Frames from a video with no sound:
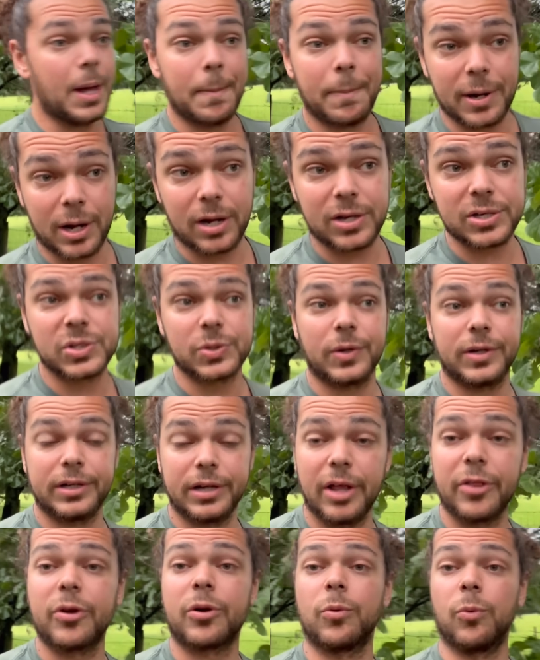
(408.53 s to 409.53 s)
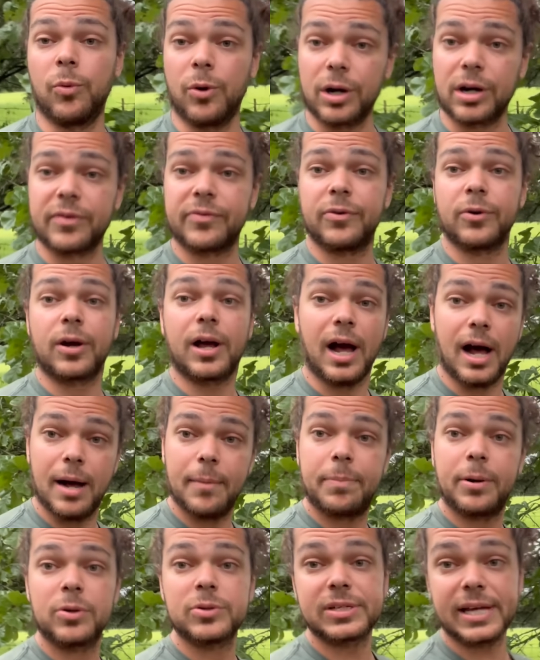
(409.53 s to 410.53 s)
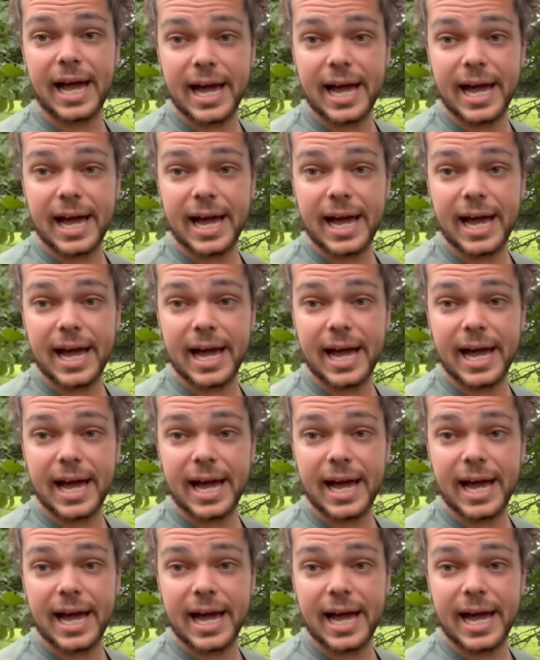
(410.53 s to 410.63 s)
but also another wonderful compost